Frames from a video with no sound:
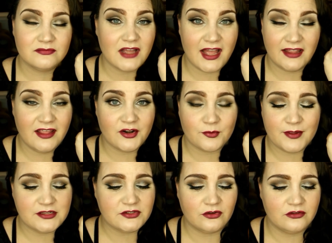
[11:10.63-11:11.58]
eyeliner
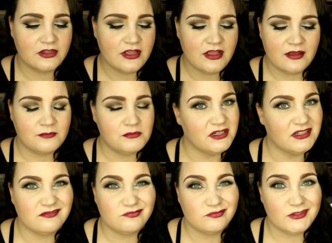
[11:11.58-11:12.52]
pencil
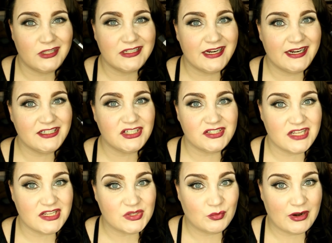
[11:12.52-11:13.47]
but it just
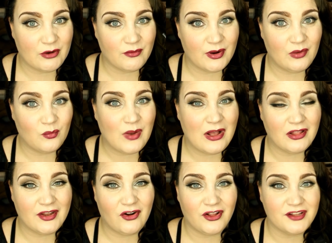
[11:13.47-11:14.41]
doesn't wear well,
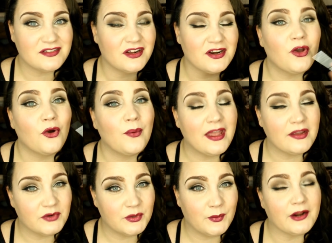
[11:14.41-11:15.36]
well at all. It's going to go
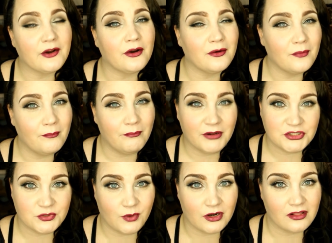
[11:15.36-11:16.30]
everywhere
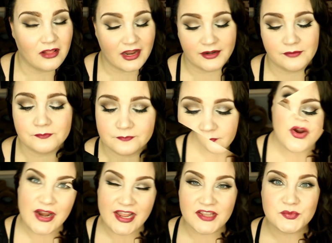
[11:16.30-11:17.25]
but your waterline.
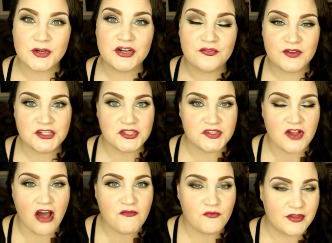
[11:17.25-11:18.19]
All right, guys, we're going to finish this
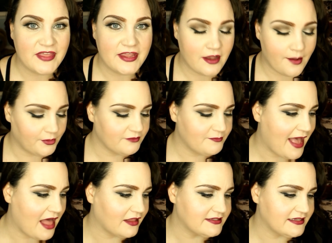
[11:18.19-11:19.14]
off with a couple of
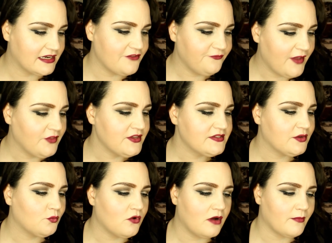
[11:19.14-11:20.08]
palettes, and I found these
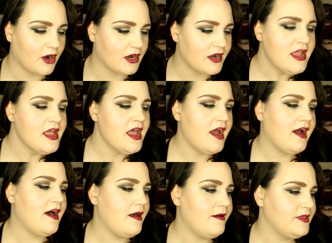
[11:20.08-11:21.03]
at Walmart.
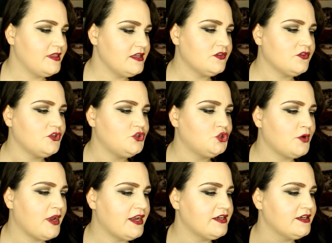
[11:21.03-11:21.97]
Um, these are the
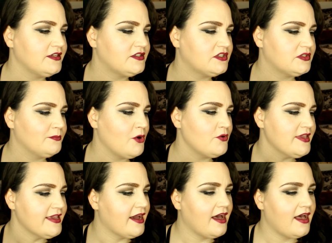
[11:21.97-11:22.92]
Trend
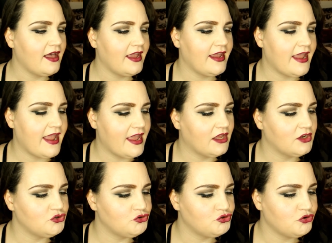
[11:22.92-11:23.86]
Smoky Eye
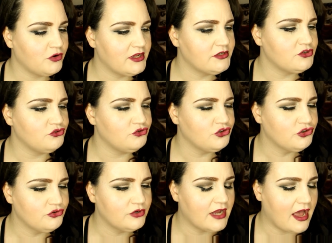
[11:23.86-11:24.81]
and Trend
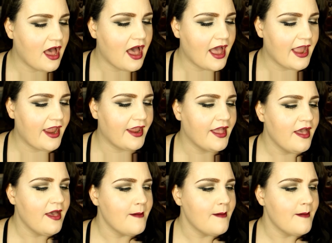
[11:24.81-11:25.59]
Nude Eye